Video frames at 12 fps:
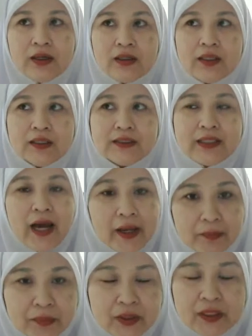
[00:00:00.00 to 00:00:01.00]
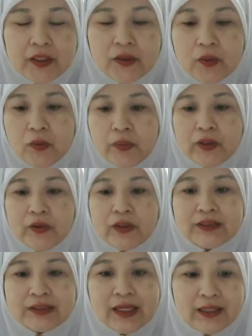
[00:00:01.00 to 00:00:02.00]
assignment or when you're
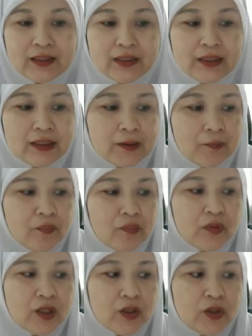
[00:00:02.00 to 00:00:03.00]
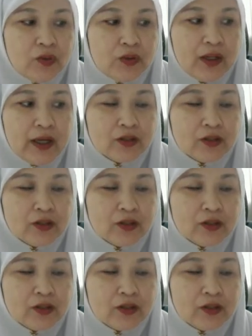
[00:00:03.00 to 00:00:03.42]
studying, you like